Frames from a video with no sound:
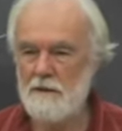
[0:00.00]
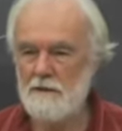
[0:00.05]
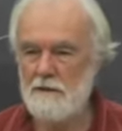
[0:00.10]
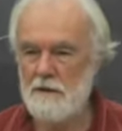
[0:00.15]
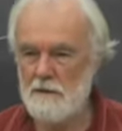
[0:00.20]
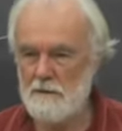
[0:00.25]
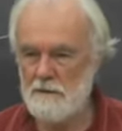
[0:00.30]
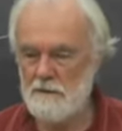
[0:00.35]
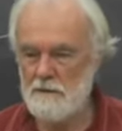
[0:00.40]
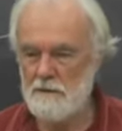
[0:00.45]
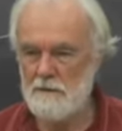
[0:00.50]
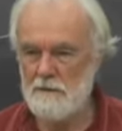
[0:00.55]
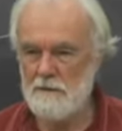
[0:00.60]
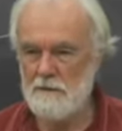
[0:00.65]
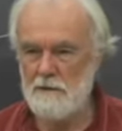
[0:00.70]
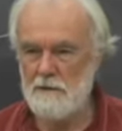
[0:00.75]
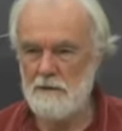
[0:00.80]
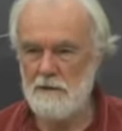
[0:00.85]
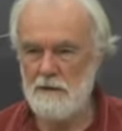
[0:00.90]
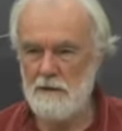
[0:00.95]
So
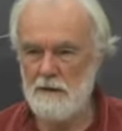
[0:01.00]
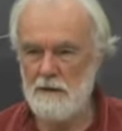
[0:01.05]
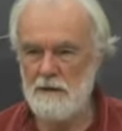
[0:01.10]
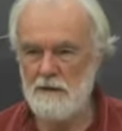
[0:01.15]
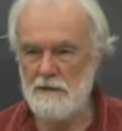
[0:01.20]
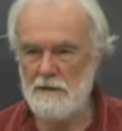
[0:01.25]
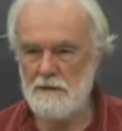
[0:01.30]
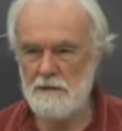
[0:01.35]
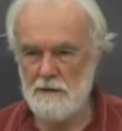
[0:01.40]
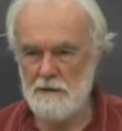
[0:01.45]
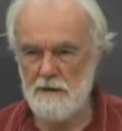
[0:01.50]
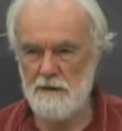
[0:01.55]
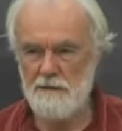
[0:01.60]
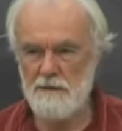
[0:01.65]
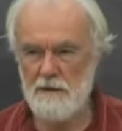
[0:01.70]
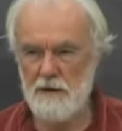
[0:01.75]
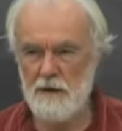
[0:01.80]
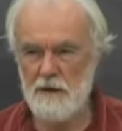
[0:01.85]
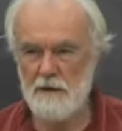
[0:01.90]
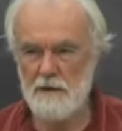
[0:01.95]
here's,
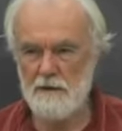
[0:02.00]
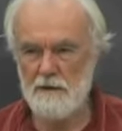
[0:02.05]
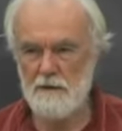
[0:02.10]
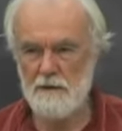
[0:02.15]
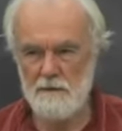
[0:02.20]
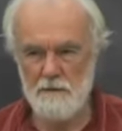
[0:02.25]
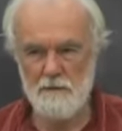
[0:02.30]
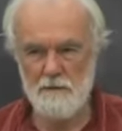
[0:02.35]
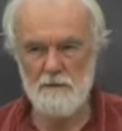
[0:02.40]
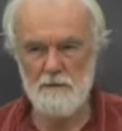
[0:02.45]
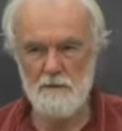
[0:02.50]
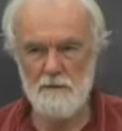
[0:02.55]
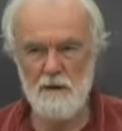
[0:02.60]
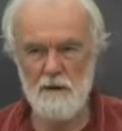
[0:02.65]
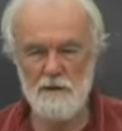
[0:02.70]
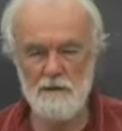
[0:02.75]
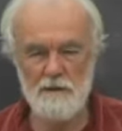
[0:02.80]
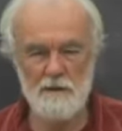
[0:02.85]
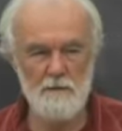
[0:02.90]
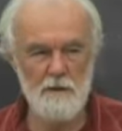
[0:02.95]
if you like,
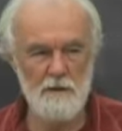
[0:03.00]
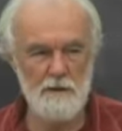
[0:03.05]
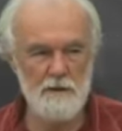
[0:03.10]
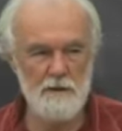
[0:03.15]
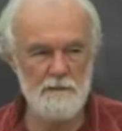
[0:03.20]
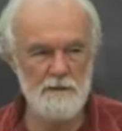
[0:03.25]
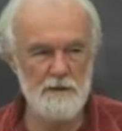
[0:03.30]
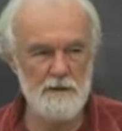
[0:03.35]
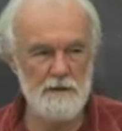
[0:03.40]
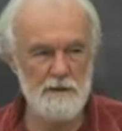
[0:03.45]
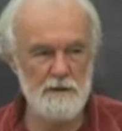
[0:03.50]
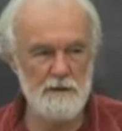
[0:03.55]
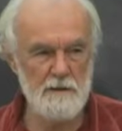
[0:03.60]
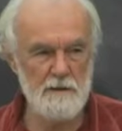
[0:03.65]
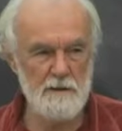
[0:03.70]
I think one of the big